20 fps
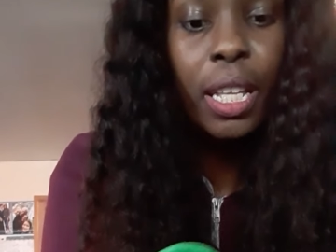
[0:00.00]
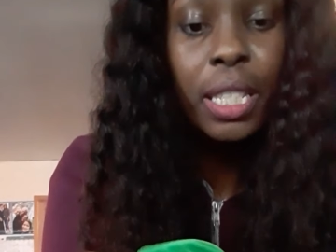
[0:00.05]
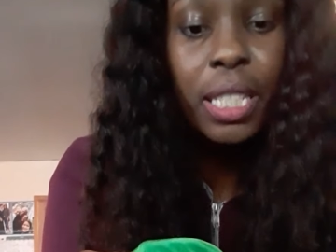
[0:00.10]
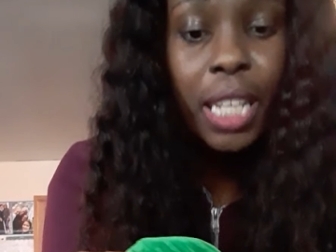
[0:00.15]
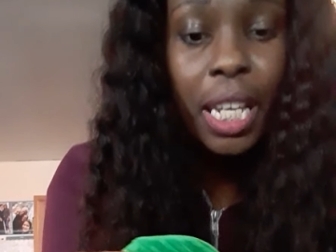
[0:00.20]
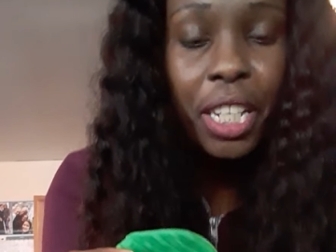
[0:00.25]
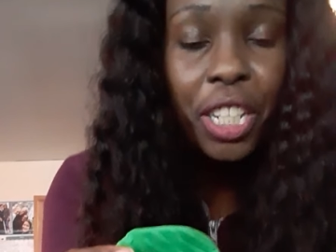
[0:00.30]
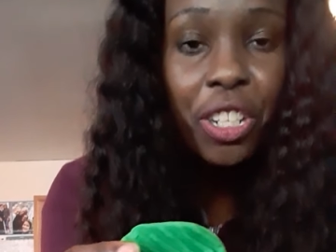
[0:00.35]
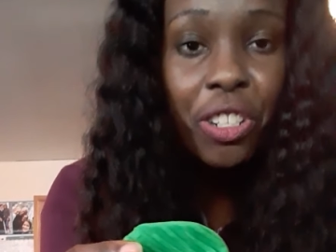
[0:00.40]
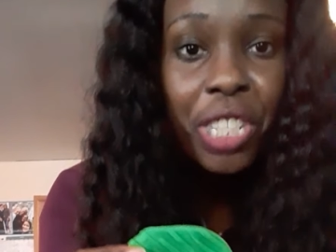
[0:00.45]

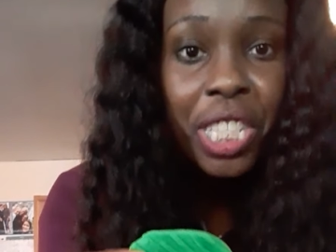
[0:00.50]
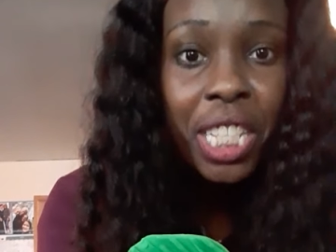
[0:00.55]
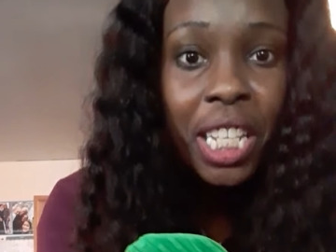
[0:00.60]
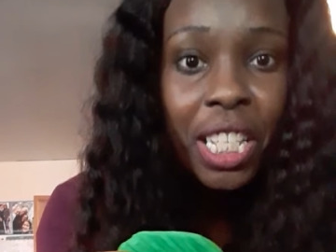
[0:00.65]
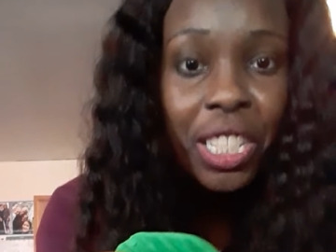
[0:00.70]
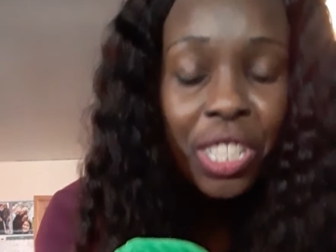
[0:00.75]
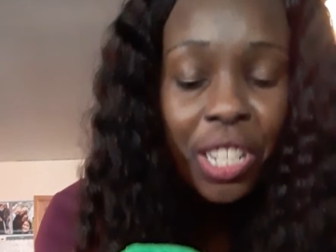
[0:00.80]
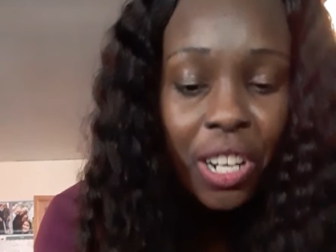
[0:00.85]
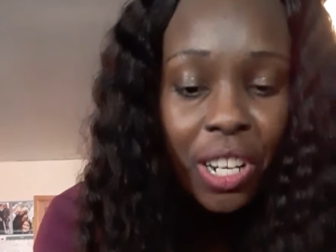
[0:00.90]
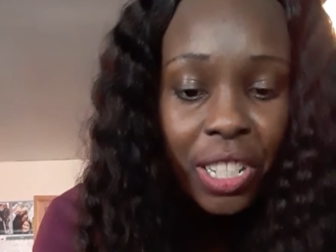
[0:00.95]
Take your
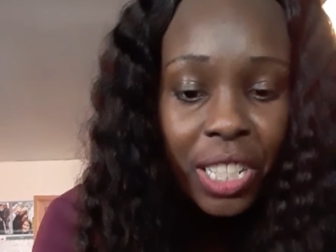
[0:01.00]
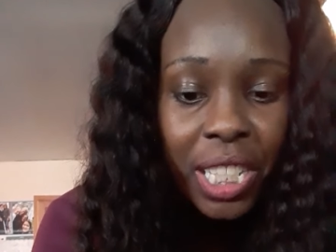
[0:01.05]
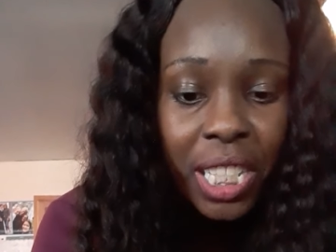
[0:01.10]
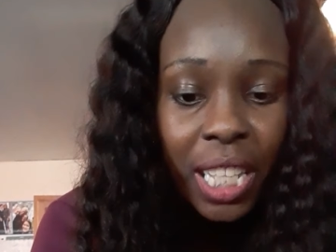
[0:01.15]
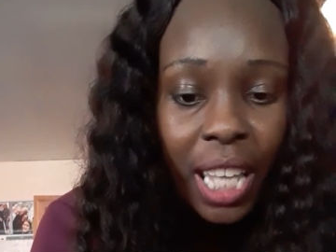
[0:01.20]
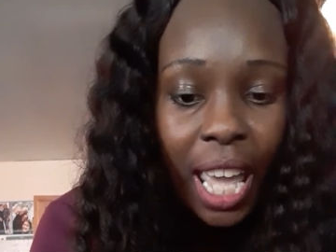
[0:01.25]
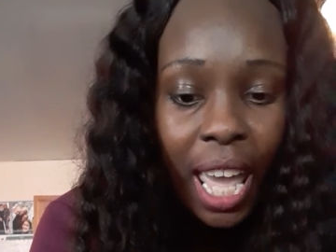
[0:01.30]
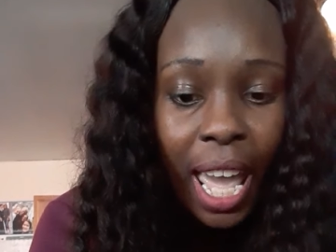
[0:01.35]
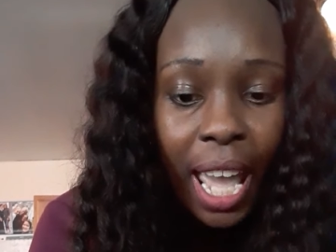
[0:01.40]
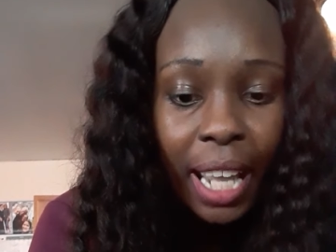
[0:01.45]

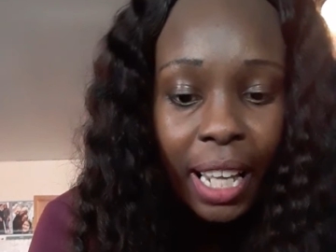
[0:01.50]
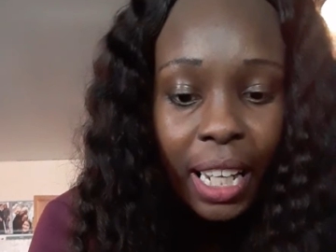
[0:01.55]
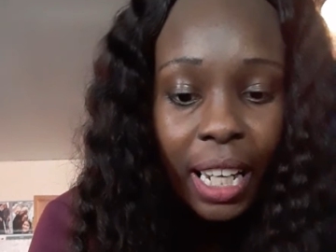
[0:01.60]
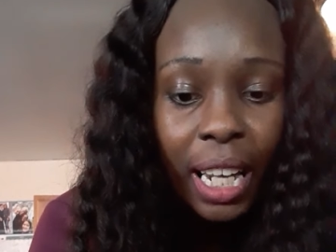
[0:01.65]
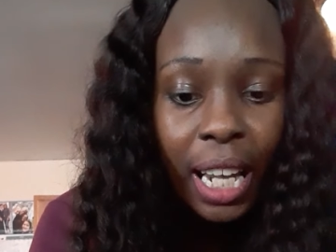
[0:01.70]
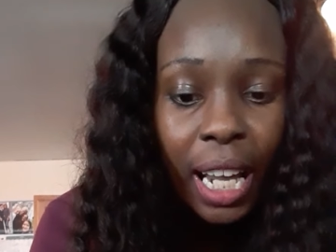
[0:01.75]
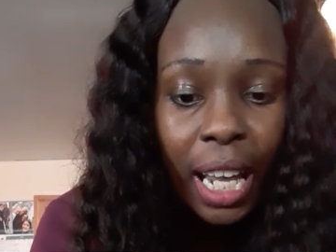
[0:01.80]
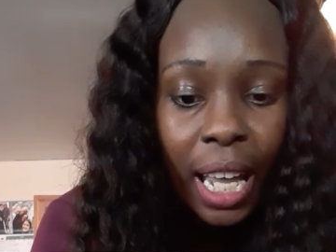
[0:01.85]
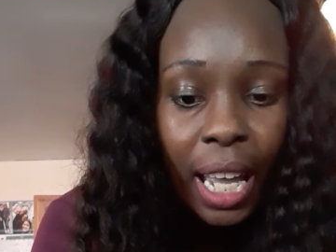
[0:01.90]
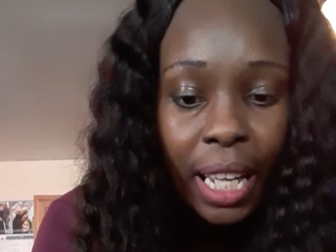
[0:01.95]
scissors and
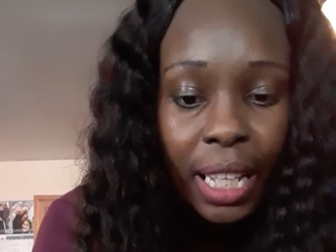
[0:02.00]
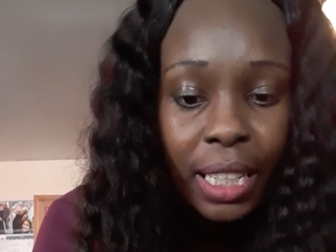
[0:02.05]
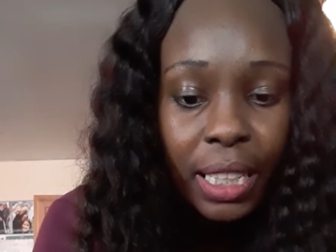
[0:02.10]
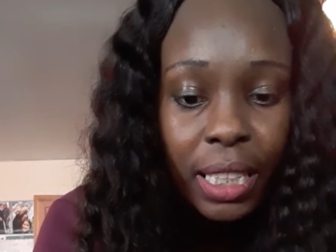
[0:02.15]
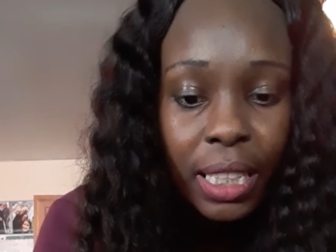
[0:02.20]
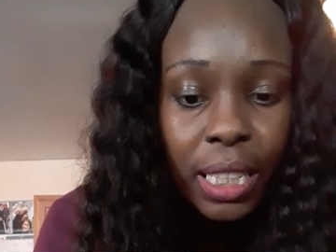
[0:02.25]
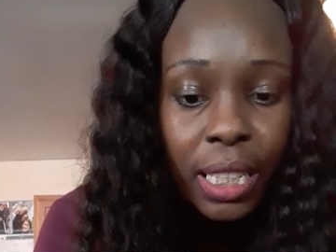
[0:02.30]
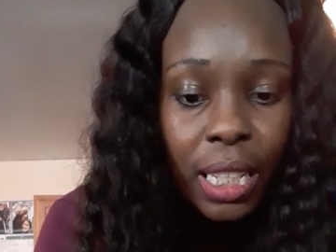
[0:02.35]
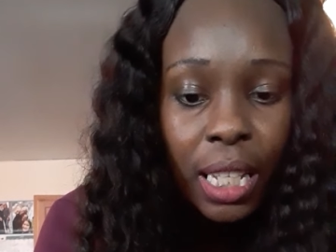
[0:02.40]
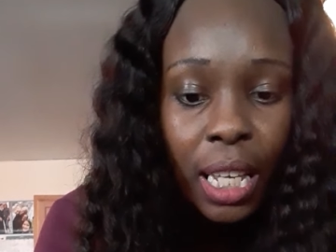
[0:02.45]

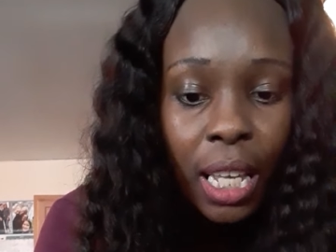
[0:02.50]
cut,